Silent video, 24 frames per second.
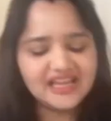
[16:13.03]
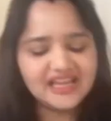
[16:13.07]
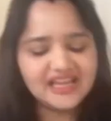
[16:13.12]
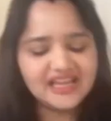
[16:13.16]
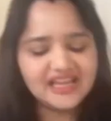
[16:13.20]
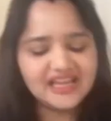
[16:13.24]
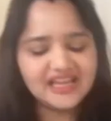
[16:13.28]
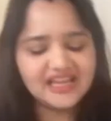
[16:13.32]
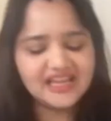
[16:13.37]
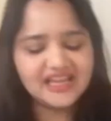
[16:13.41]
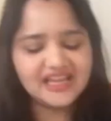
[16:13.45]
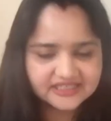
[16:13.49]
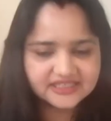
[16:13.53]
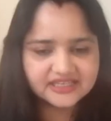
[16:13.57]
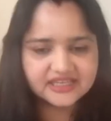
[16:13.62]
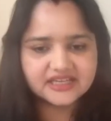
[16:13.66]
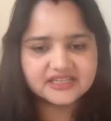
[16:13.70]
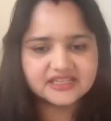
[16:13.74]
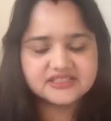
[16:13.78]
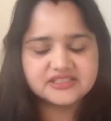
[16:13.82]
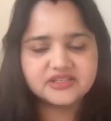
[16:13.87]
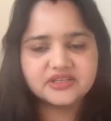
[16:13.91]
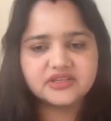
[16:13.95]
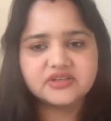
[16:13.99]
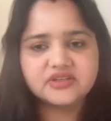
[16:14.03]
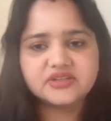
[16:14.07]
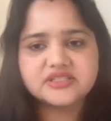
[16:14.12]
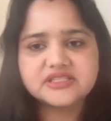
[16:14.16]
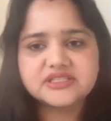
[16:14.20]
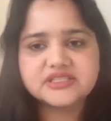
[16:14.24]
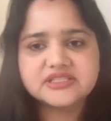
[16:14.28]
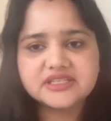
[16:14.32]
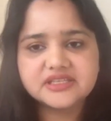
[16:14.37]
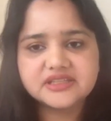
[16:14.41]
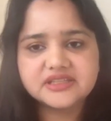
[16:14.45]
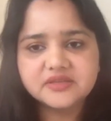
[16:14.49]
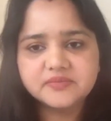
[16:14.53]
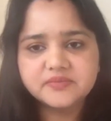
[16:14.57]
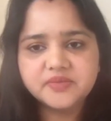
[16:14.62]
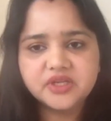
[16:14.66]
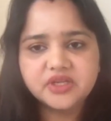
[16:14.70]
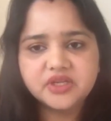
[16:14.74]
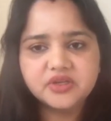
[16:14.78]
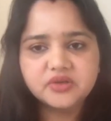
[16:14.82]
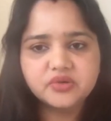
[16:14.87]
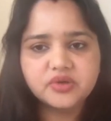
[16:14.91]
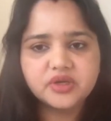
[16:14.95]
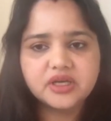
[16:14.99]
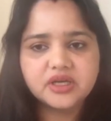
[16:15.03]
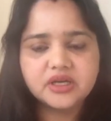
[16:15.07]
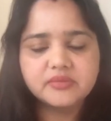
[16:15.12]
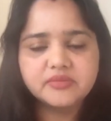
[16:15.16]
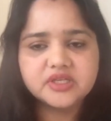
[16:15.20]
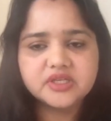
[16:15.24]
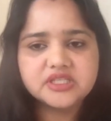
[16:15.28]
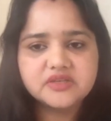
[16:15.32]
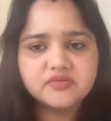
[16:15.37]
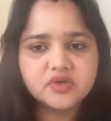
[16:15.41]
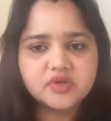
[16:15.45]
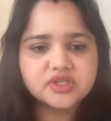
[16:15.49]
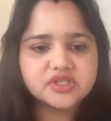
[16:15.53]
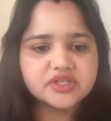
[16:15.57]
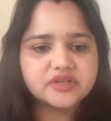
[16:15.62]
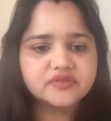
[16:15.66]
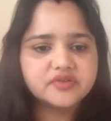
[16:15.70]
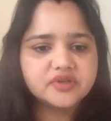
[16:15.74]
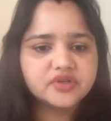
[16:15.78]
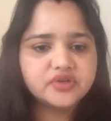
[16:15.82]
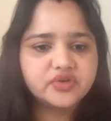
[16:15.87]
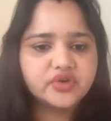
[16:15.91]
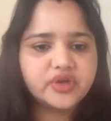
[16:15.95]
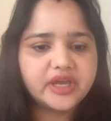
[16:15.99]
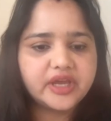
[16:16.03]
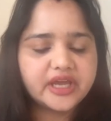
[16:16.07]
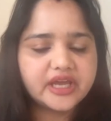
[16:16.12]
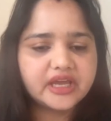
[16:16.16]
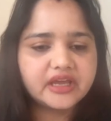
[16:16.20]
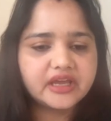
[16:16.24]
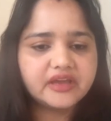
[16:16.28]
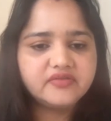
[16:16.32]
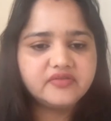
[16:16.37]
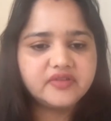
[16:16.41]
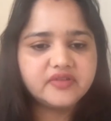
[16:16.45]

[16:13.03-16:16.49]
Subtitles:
just send us, just send the PQE committee, whatever you have.